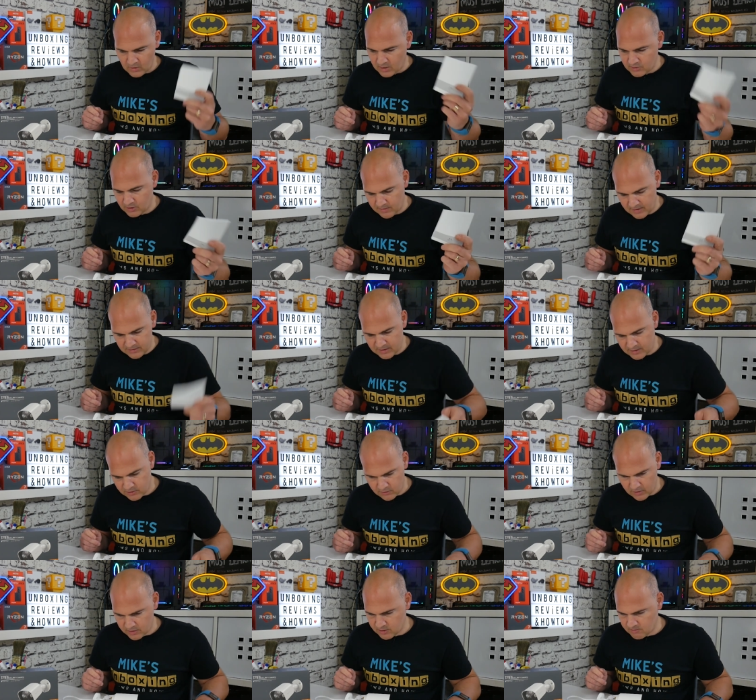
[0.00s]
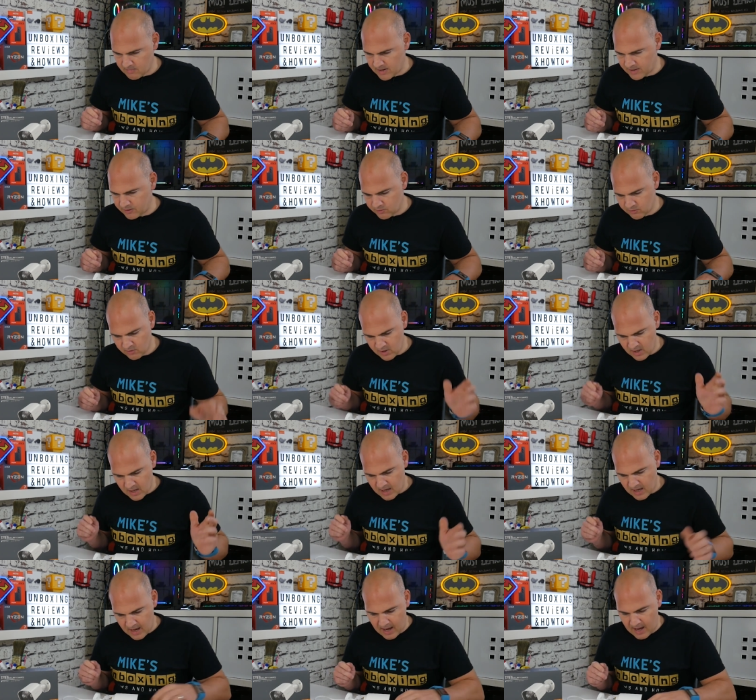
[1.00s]
So that's the instruction manual.
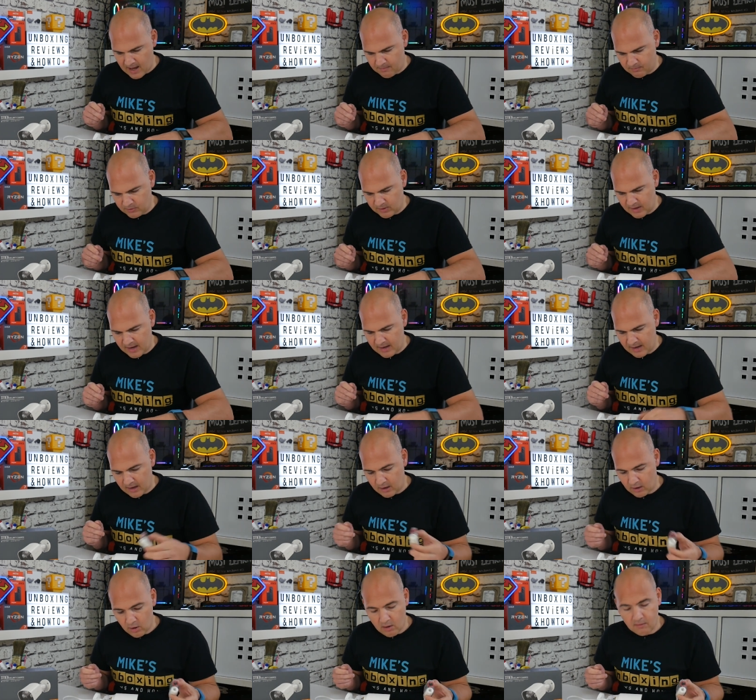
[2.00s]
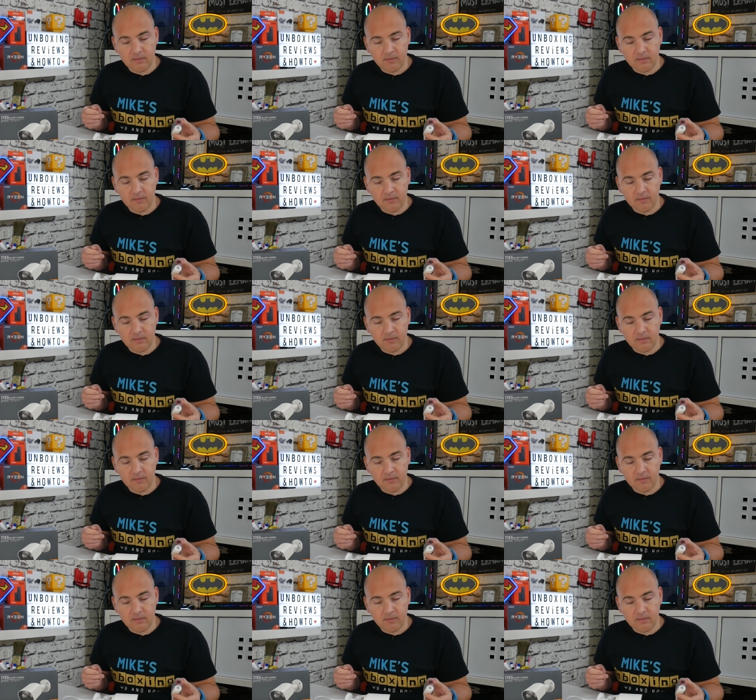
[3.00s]
Um, you get a lot